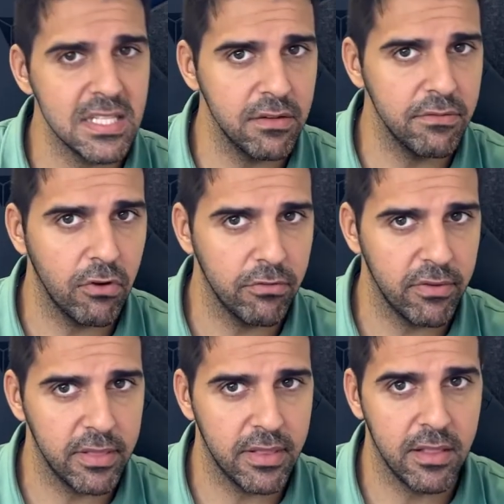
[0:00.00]

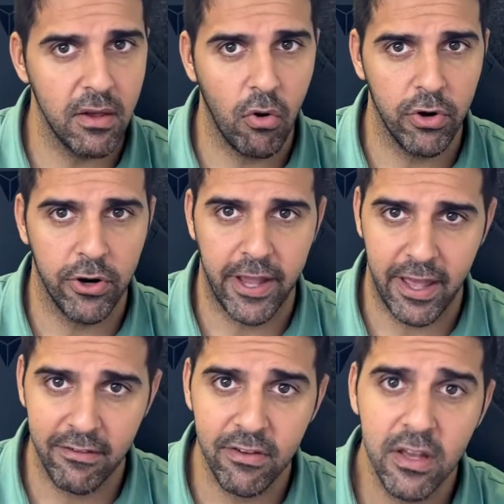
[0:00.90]
involvement that the owner
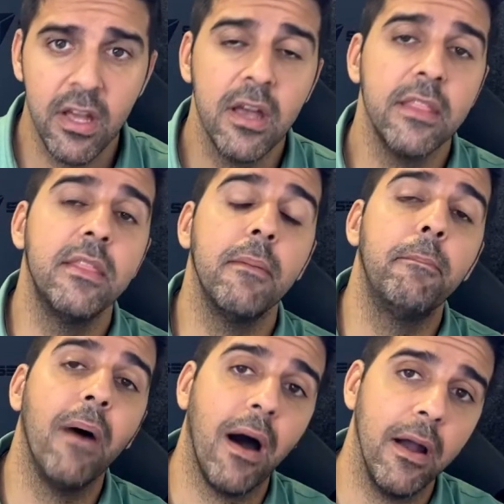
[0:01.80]
have, the
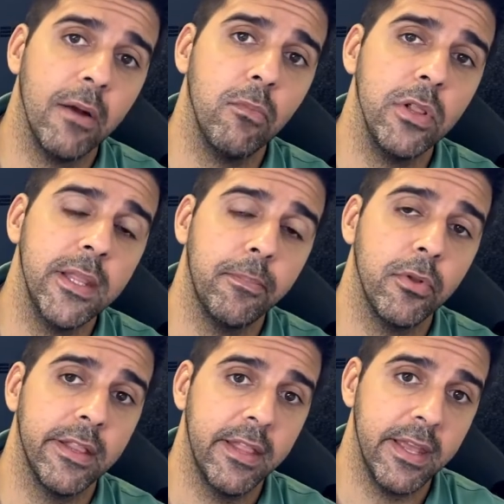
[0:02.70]
higher multiple
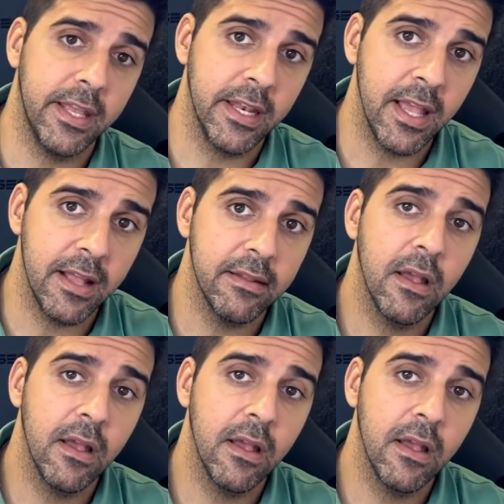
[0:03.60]
that they can get.